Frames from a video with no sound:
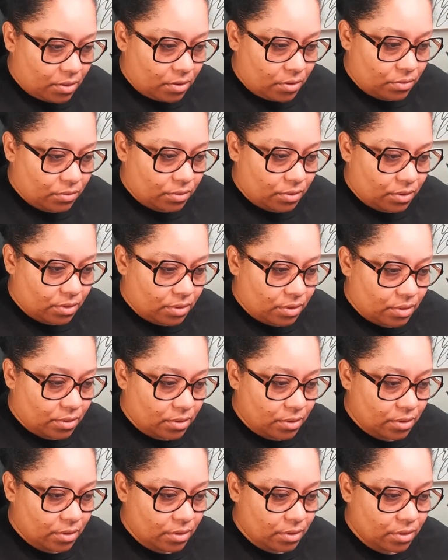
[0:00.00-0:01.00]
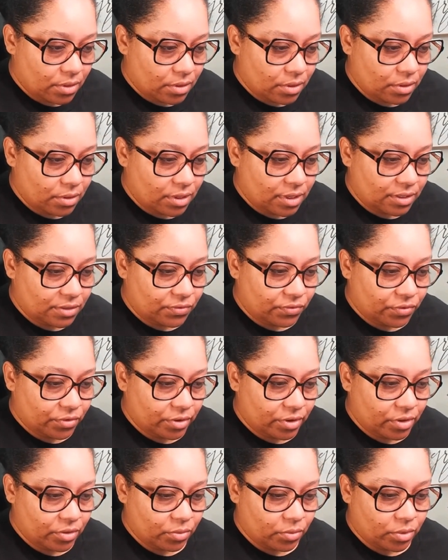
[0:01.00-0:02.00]
Hold on. No, that's for
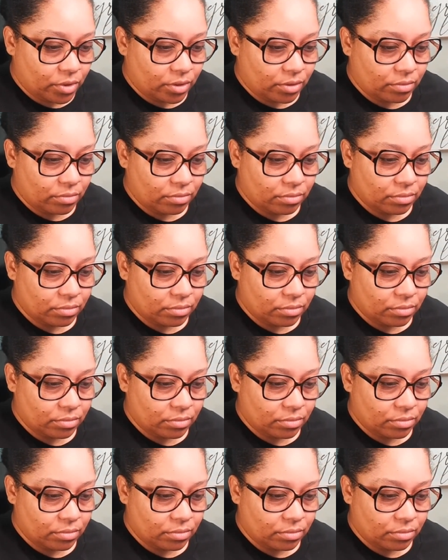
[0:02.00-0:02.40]
another one.